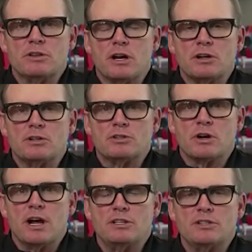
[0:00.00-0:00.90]
that are
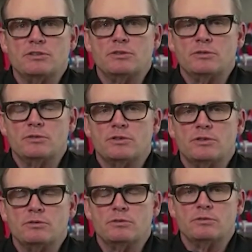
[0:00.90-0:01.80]
trying to
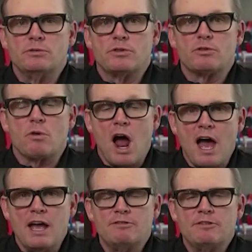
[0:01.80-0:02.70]
to
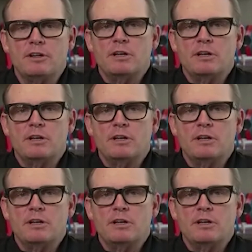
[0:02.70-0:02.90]
thrive,